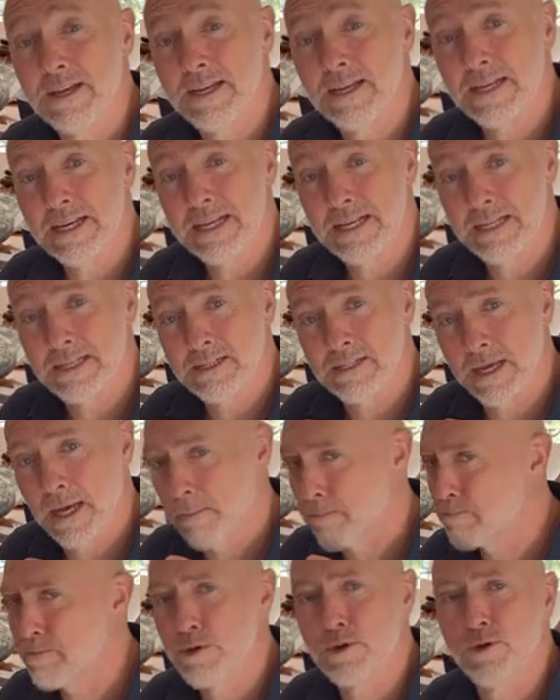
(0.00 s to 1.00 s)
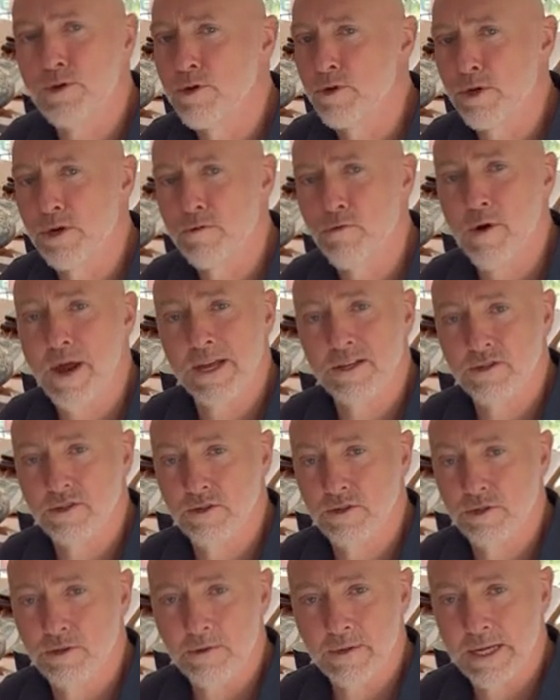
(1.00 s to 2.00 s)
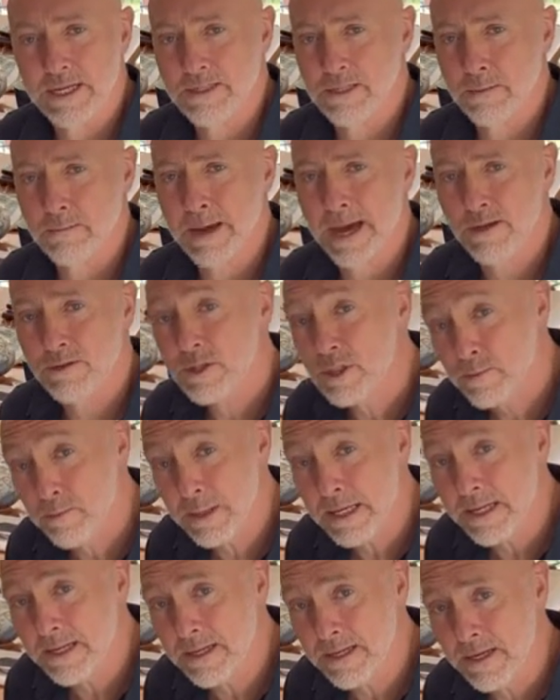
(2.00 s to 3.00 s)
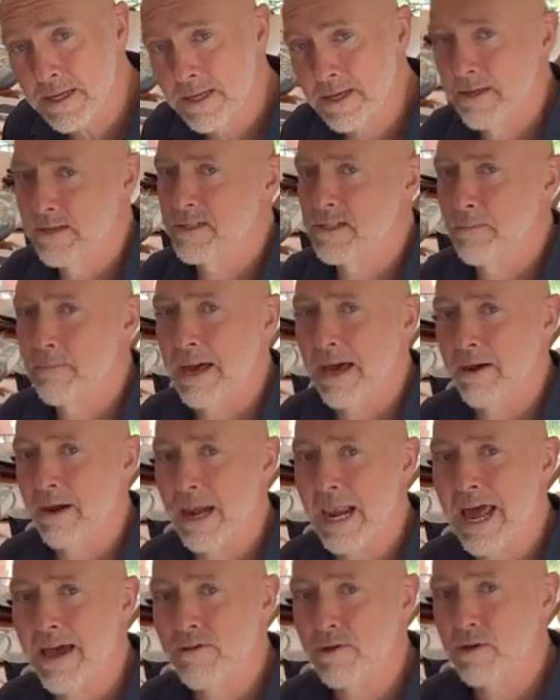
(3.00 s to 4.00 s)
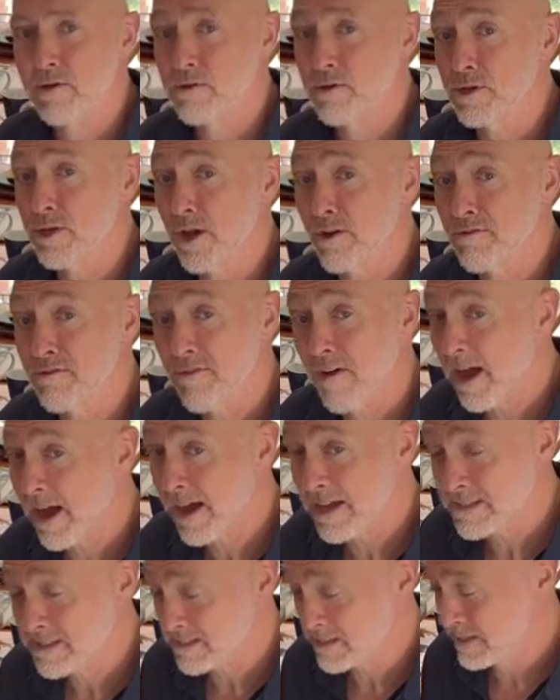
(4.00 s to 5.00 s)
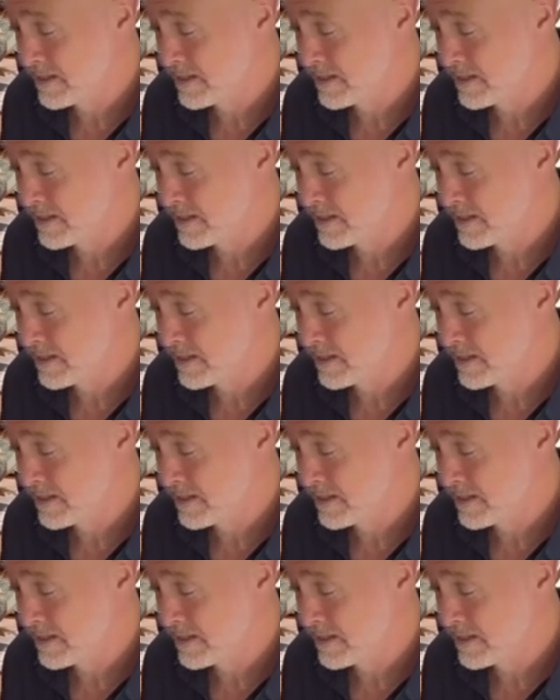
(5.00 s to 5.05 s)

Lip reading: is a pure race shoe. It's about speed, it's about allowing you to go fast,